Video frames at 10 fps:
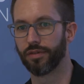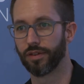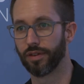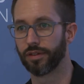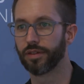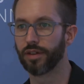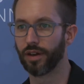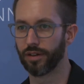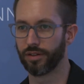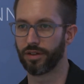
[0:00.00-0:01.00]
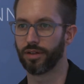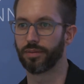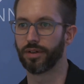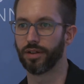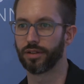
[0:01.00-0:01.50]
for this
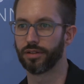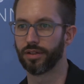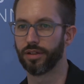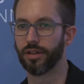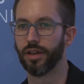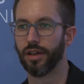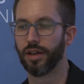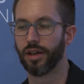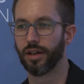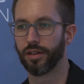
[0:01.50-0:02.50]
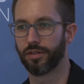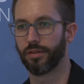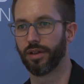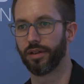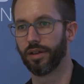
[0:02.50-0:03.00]
stereotype reduction.
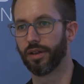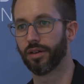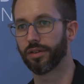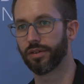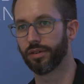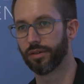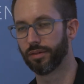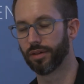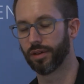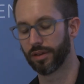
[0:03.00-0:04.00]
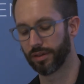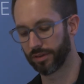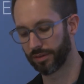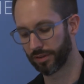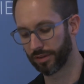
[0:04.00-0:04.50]
And
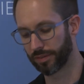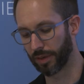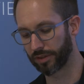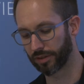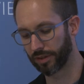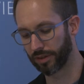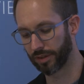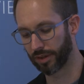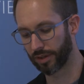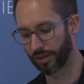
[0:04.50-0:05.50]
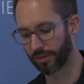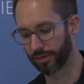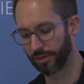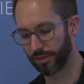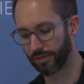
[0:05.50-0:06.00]
also, especially
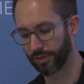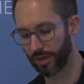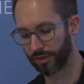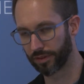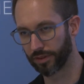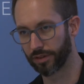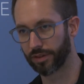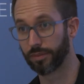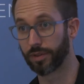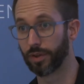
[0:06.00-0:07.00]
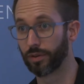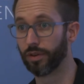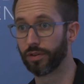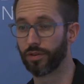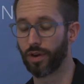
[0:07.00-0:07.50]
influential, seems to be the
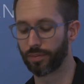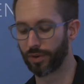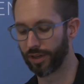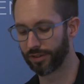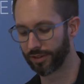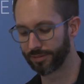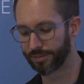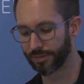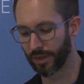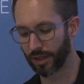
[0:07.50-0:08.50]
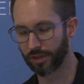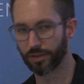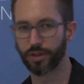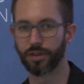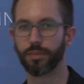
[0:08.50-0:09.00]
role of cooperation. And
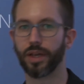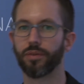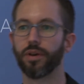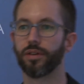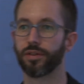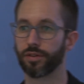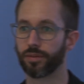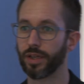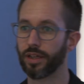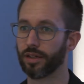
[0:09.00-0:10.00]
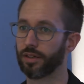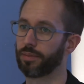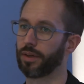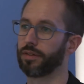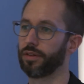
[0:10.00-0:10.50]
so we could debate whether social media, and
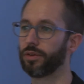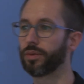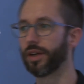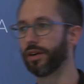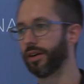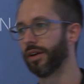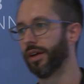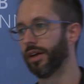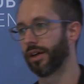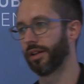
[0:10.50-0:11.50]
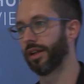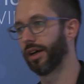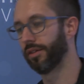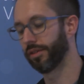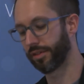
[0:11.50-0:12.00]
especially Twitter,
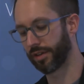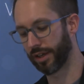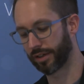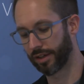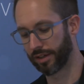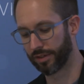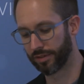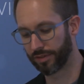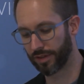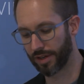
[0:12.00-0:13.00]
allows that kind of